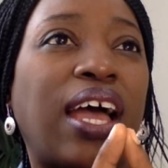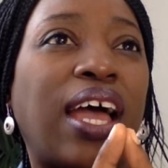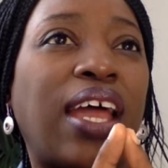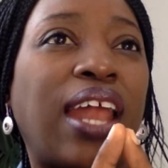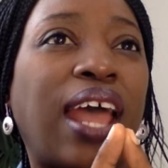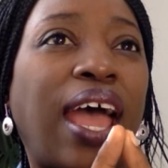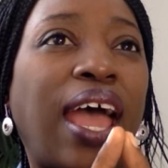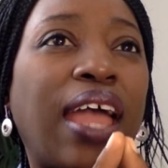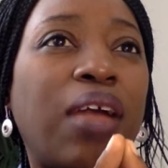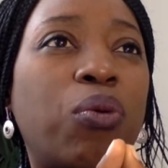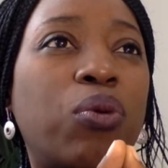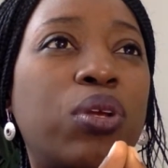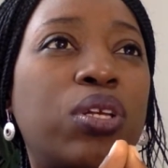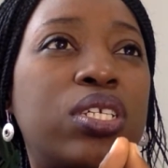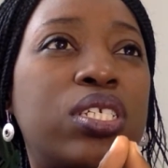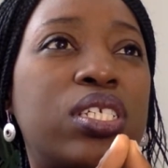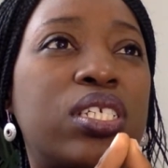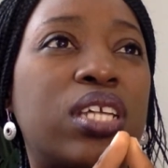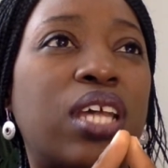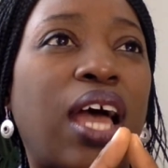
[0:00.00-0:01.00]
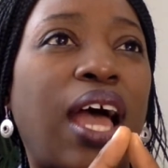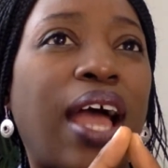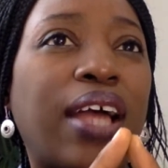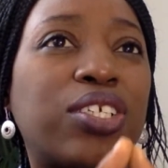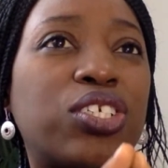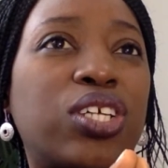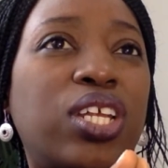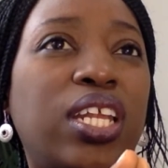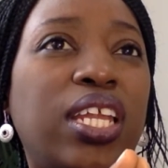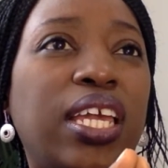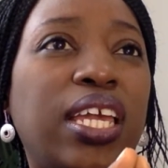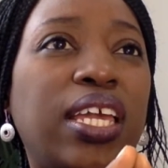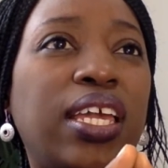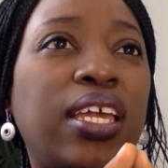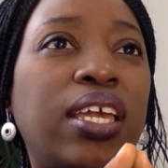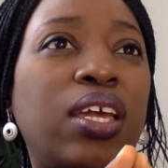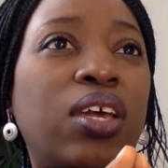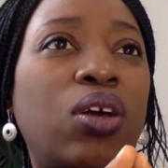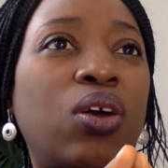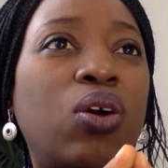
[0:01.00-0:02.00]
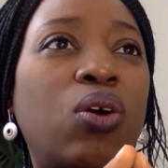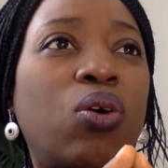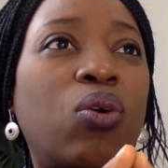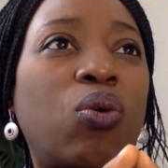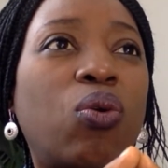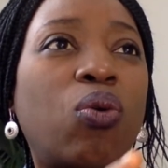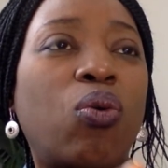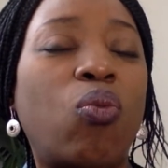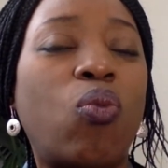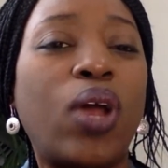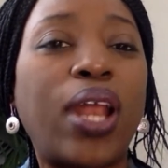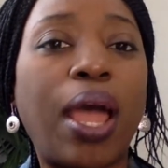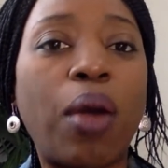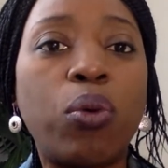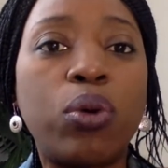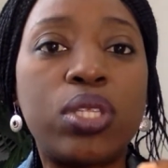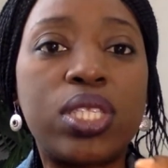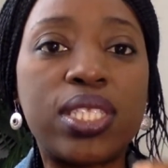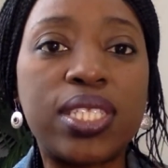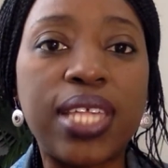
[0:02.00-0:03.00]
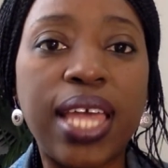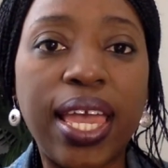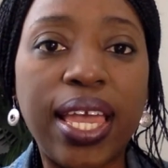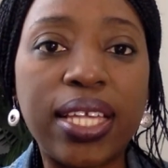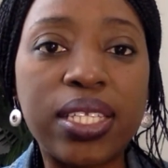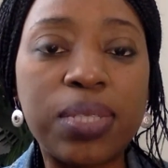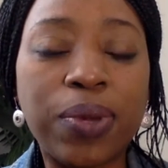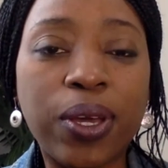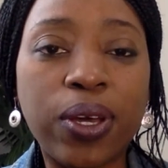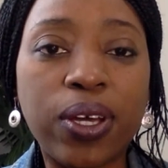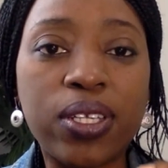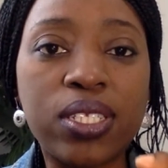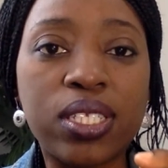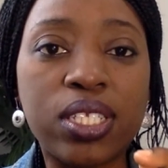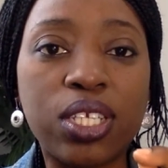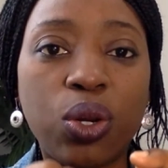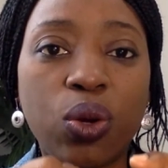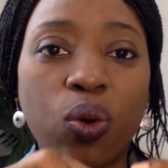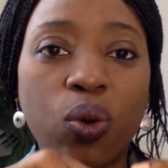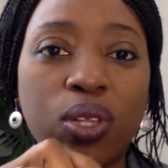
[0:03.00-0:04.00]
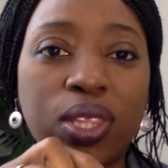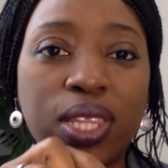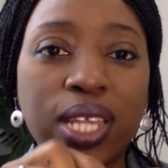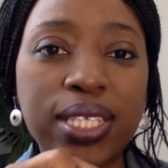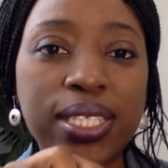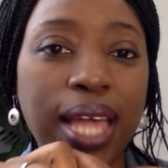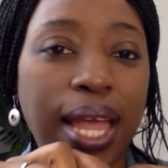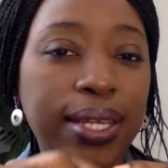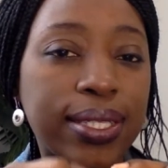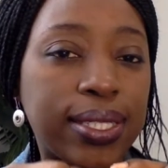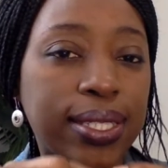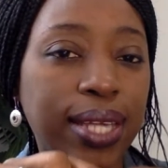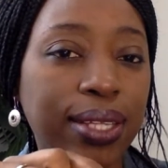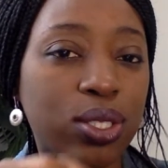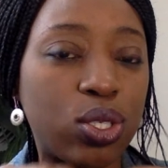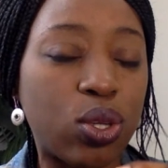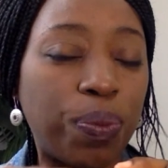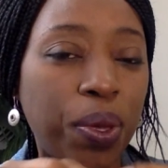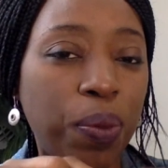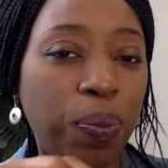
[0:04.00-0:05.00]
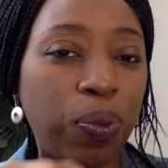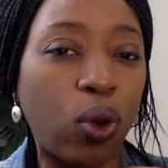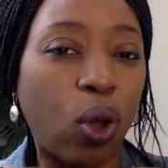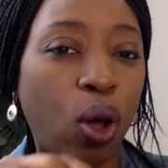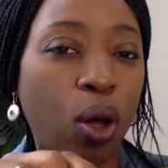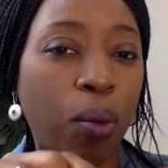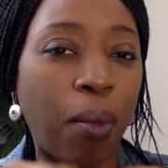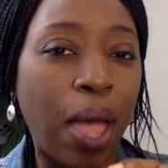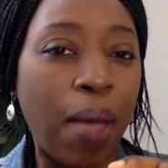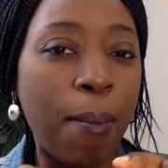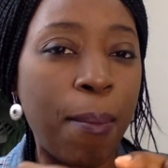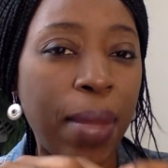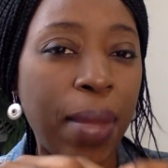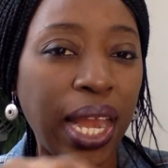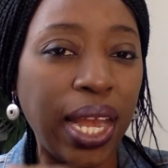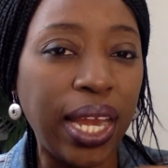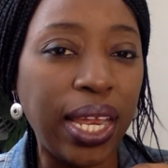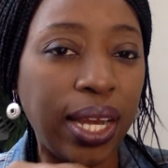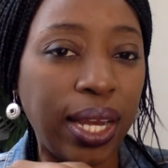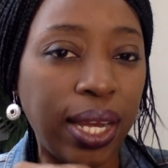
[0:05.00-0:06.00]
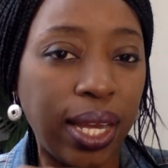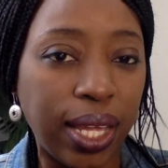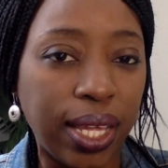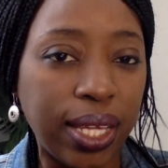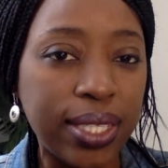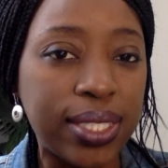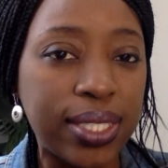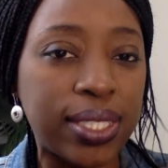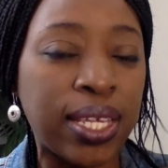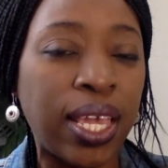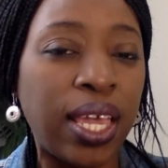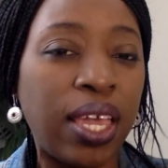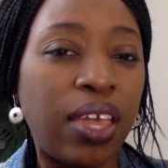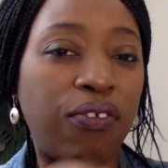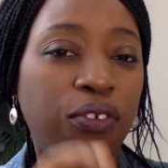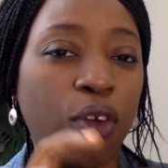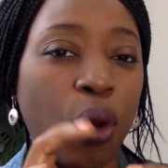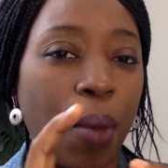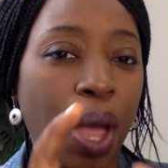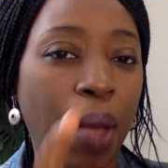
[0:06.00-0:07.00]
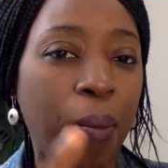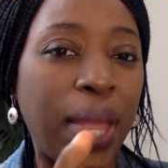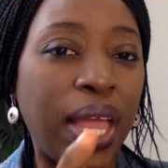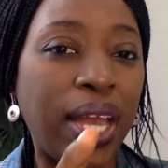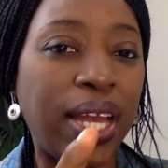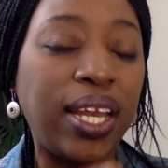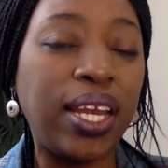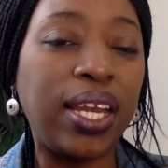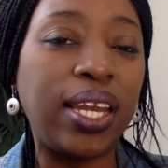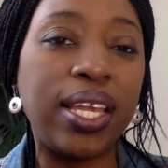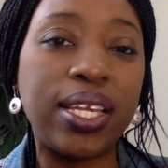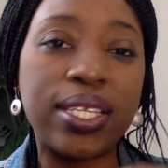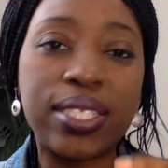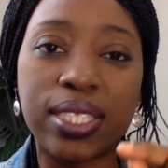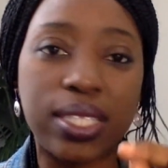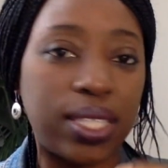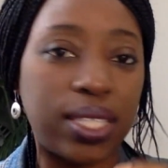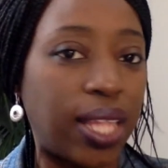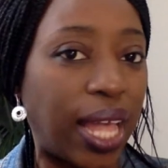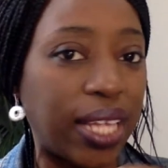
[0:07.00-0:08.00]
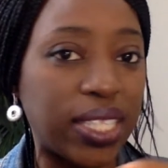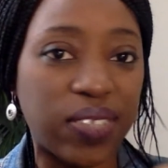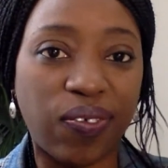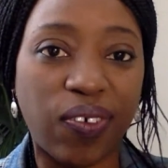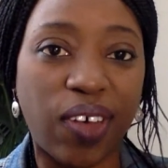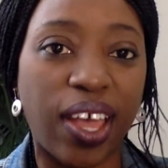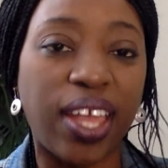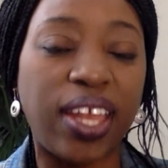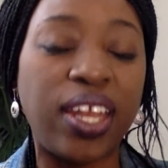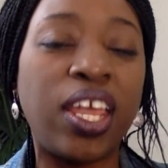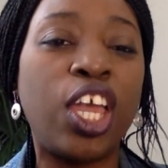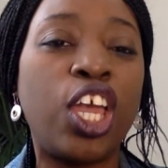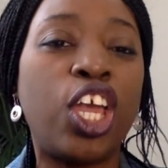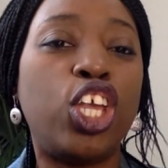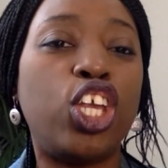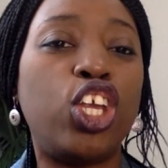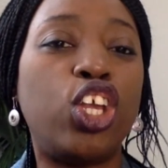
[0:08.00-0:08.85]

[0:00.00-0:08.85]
I would actually, what I would say is, because, this I send to people on my mailing list. If you're on my mailing list, that's fine,